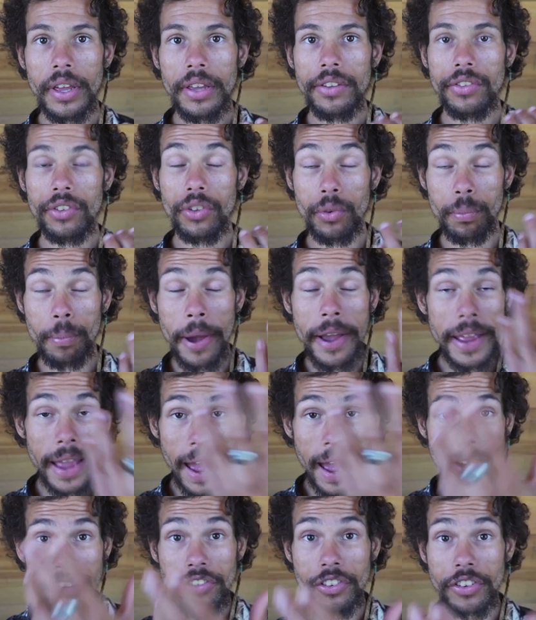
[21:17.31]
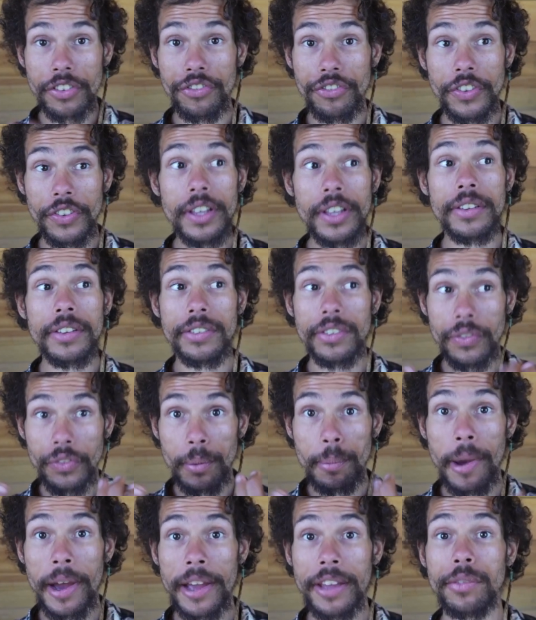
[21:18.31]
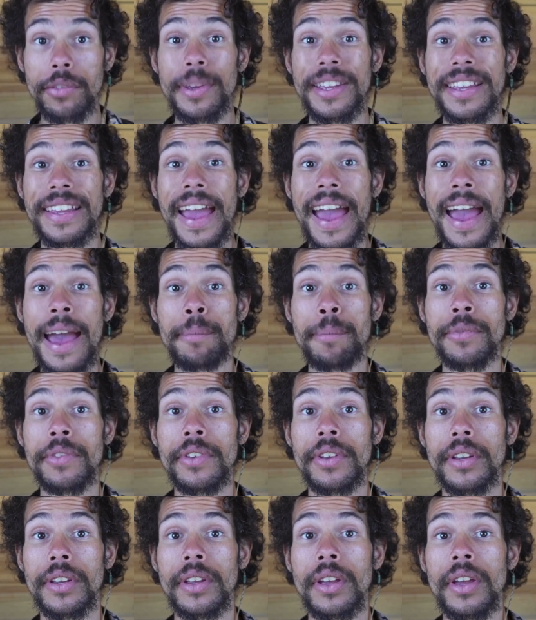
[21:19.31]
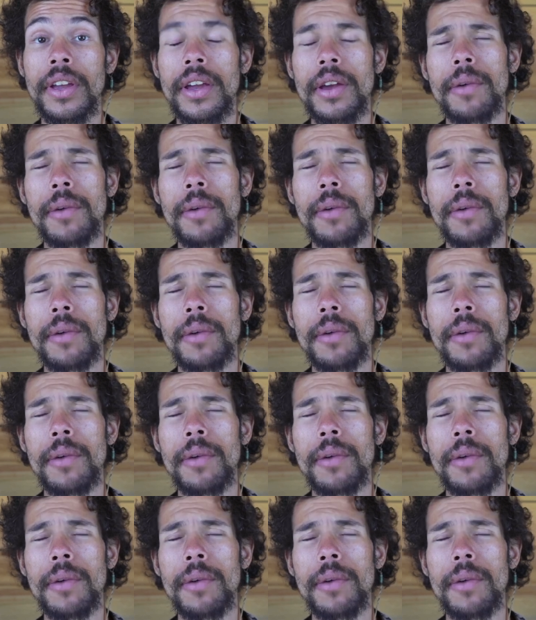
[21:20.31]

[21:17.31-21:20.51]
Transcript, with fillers: So you might actually feel as if your mind's being emptied.